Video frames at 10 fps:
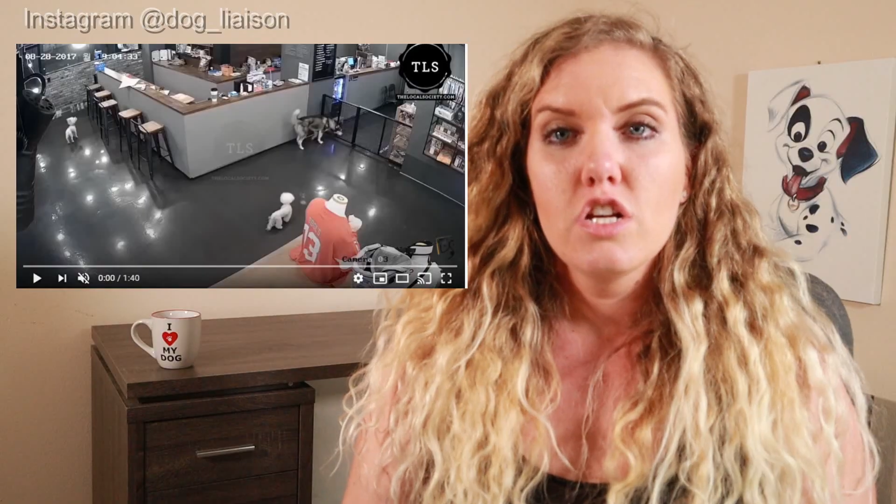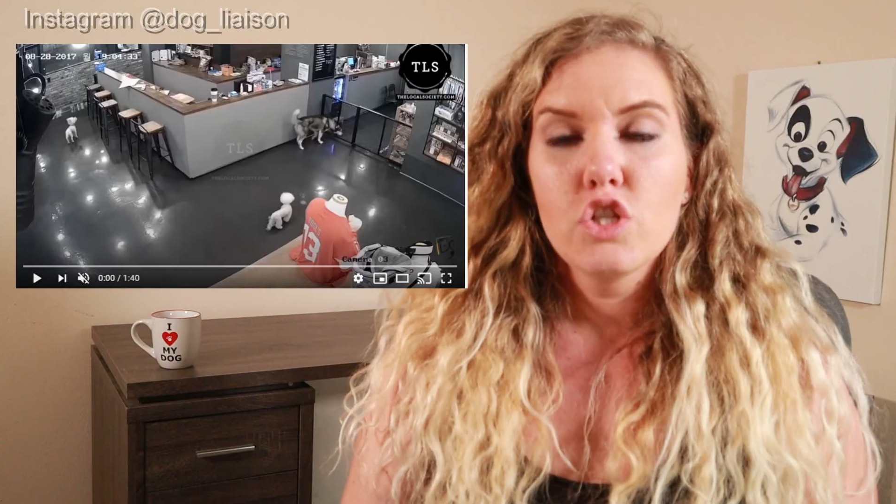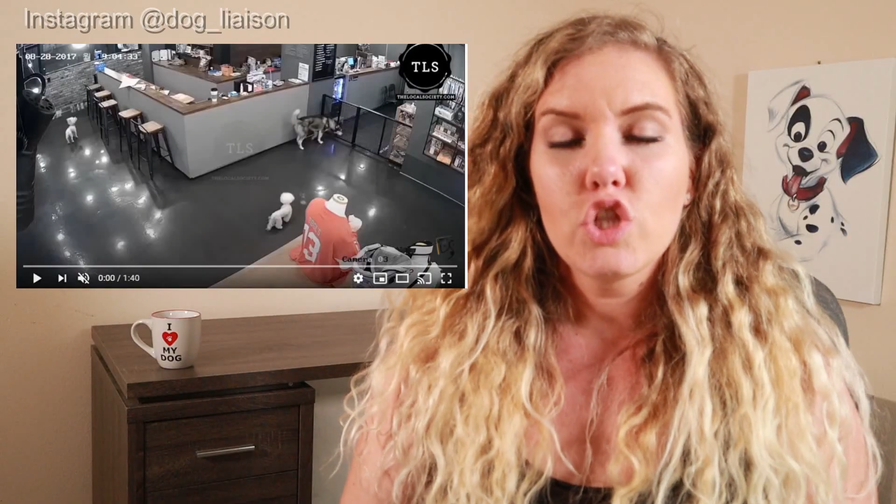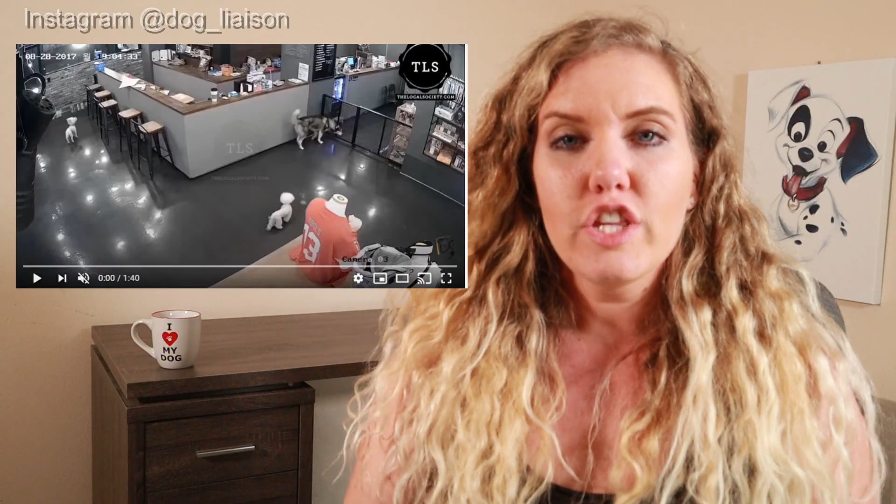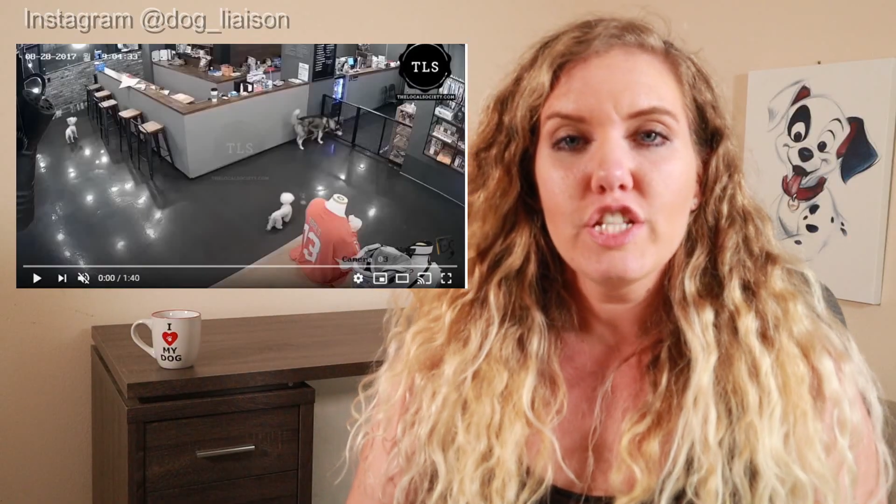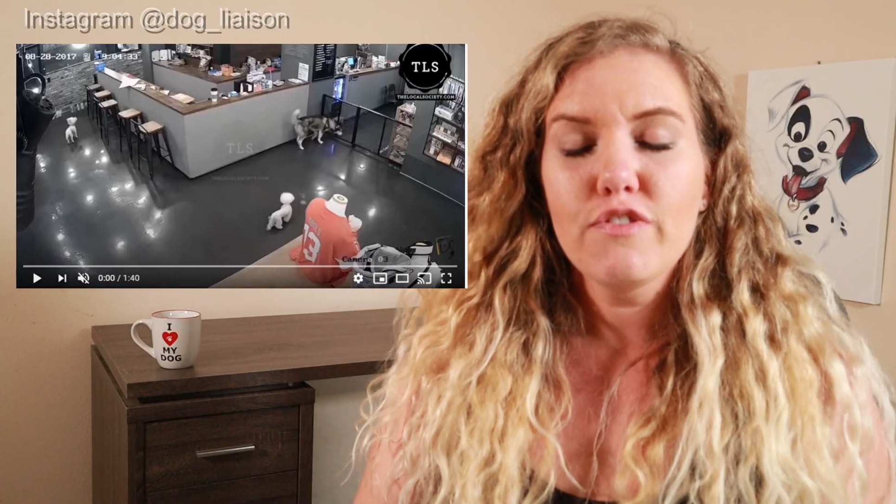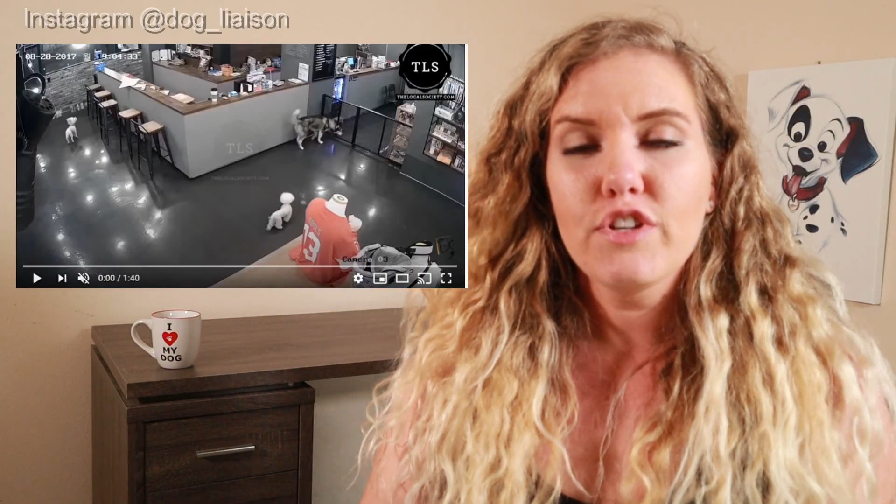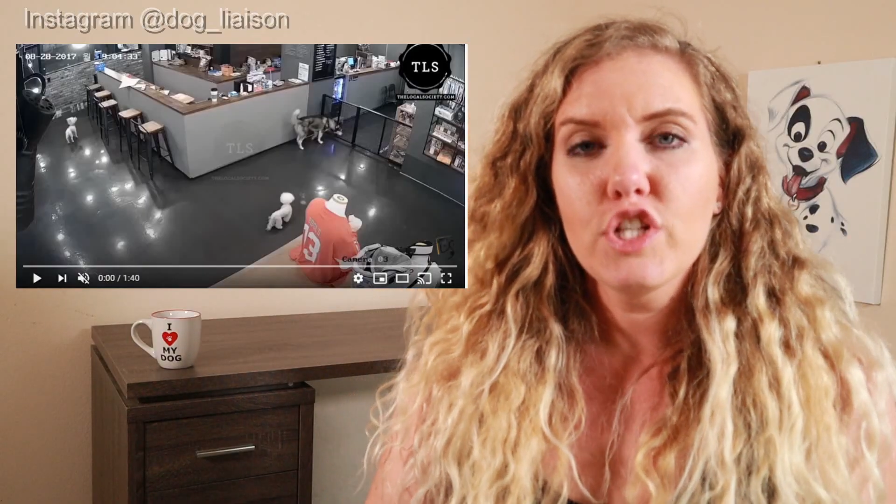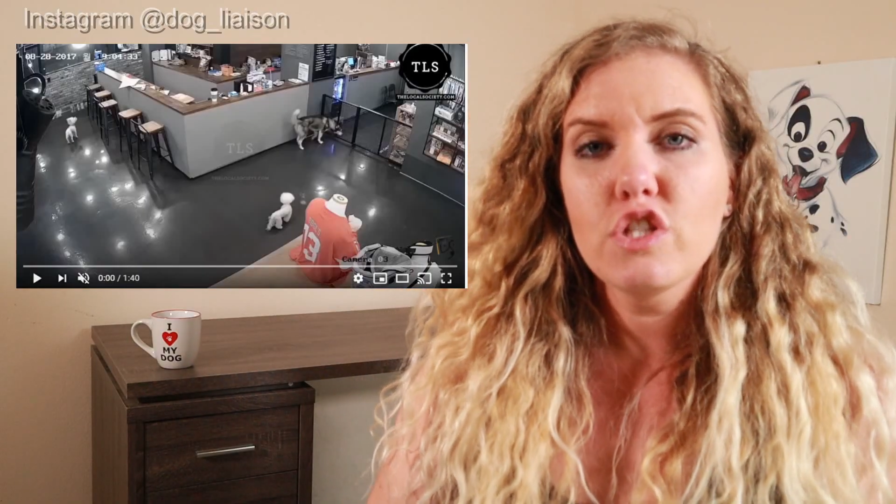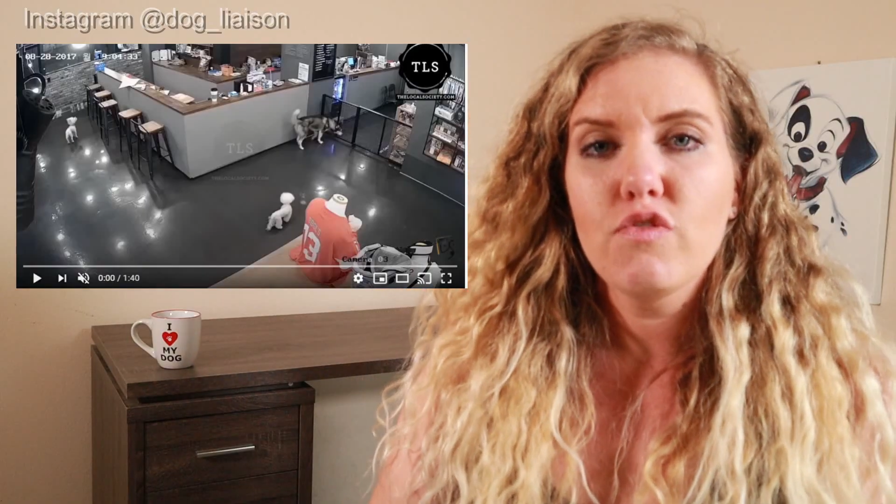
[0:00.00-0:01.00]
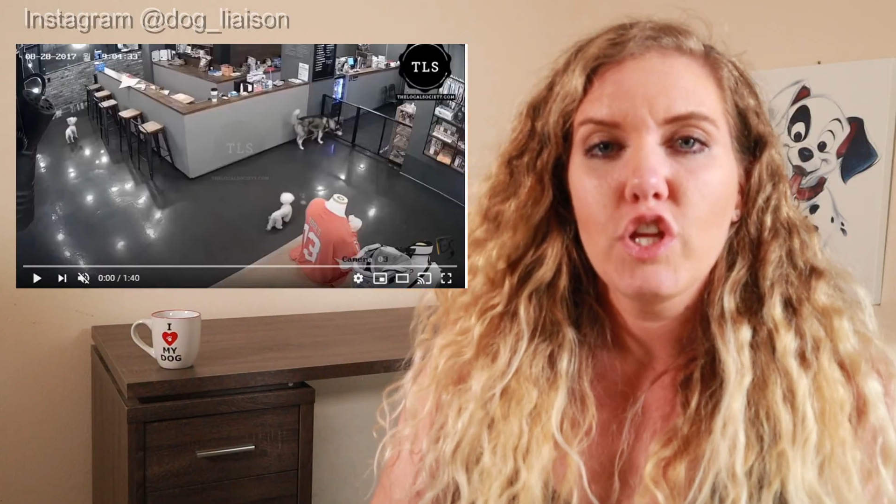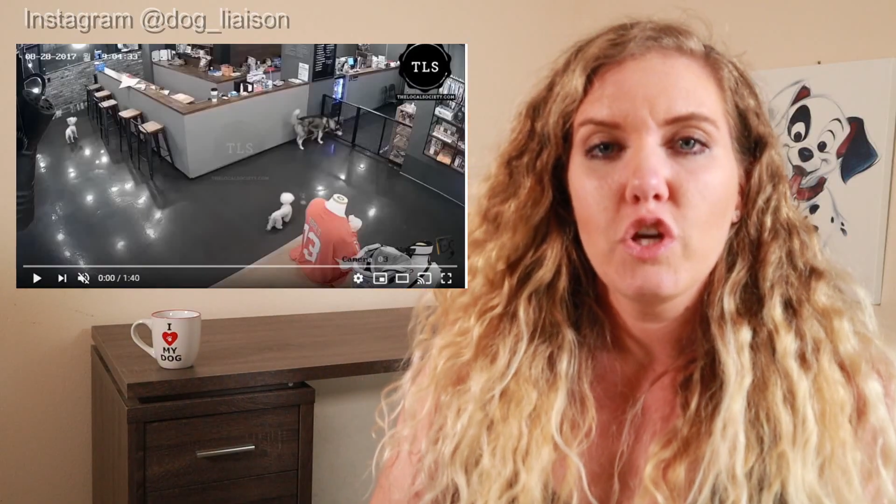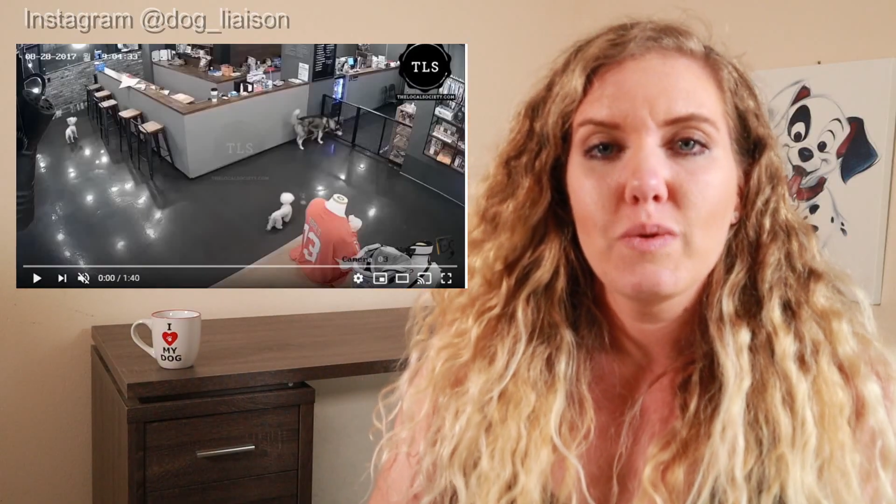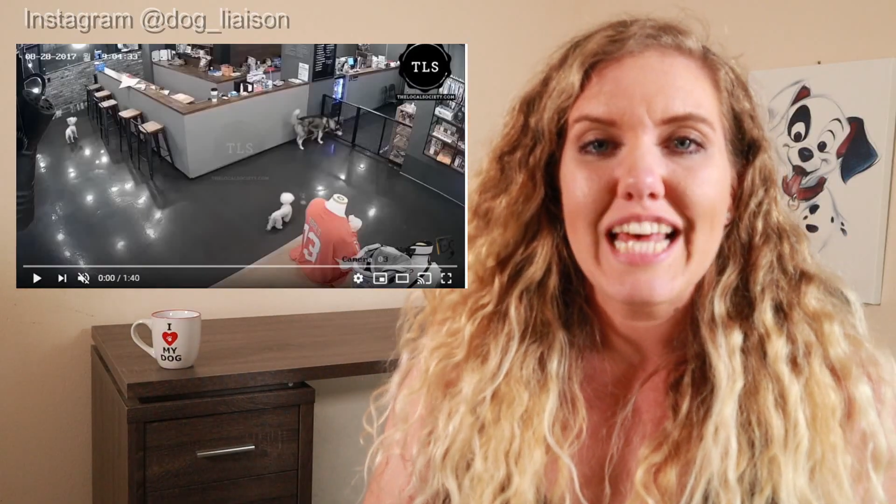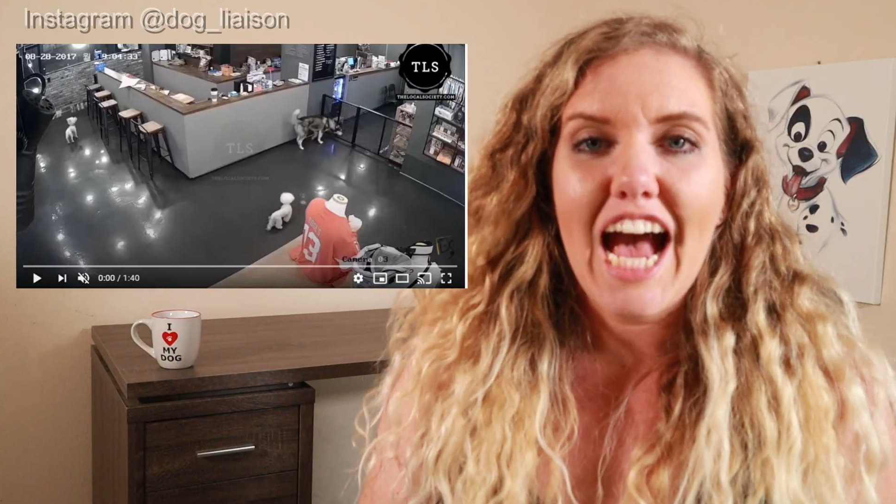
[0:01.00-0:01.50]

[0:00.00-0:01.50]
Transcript: So this first video was